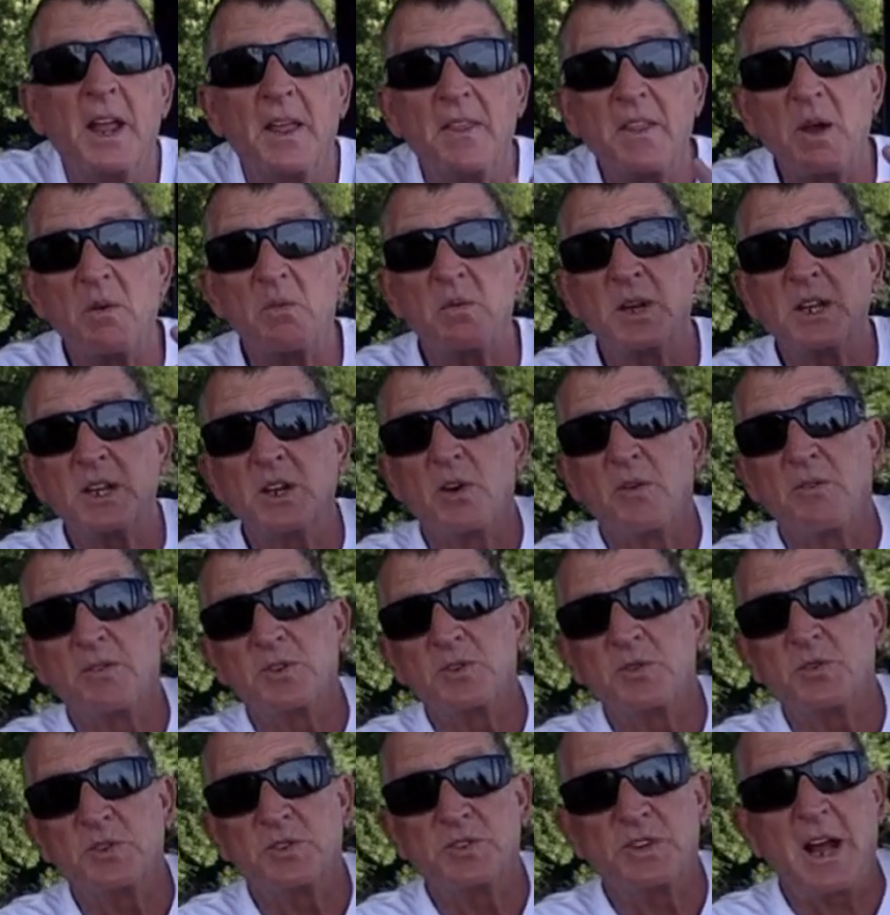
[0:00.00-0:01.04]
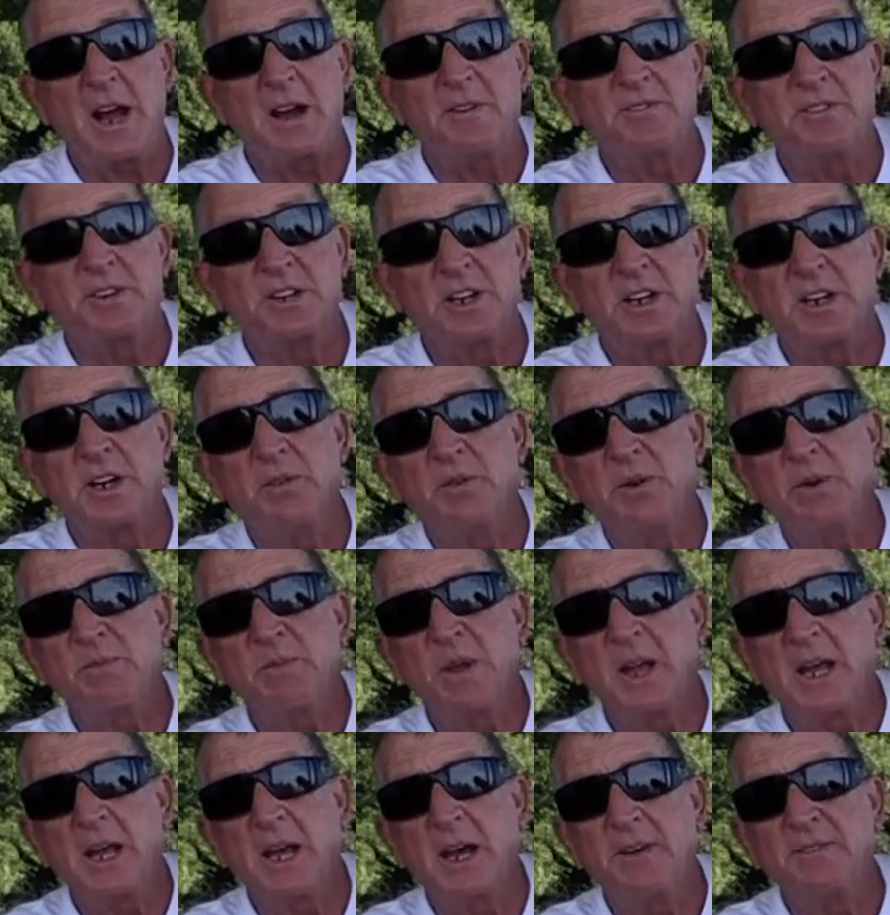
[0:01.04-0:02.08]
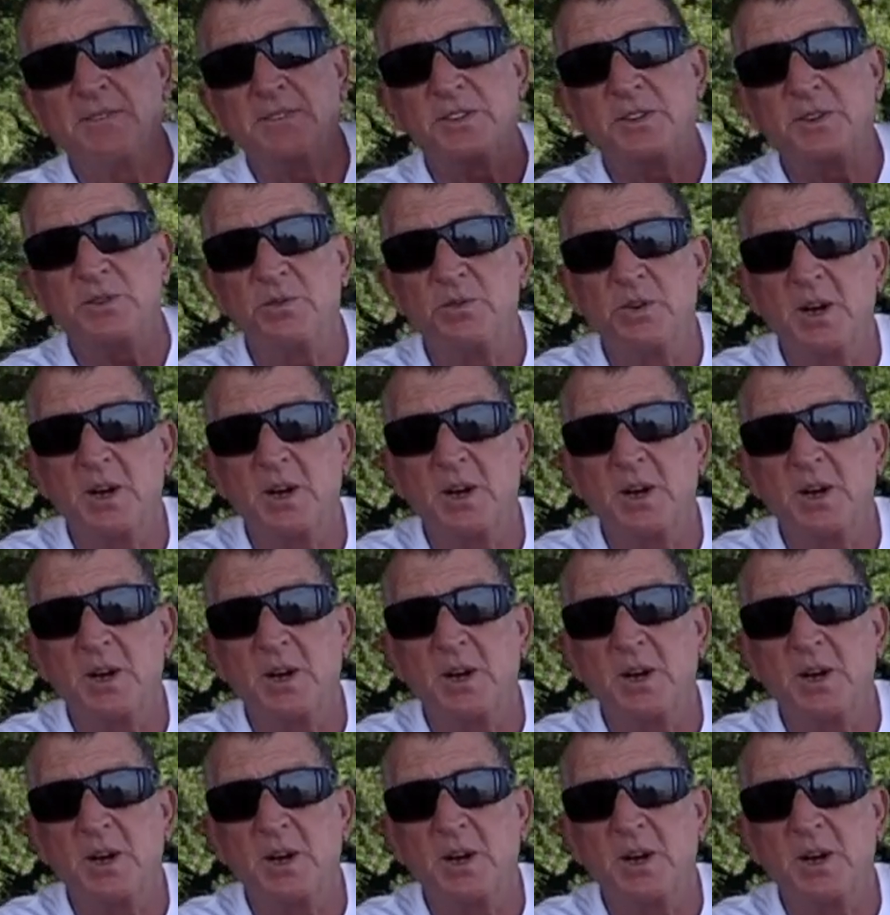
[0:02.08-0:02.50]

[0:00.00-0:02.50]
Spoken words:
Then when we get over towards Africa, we may have to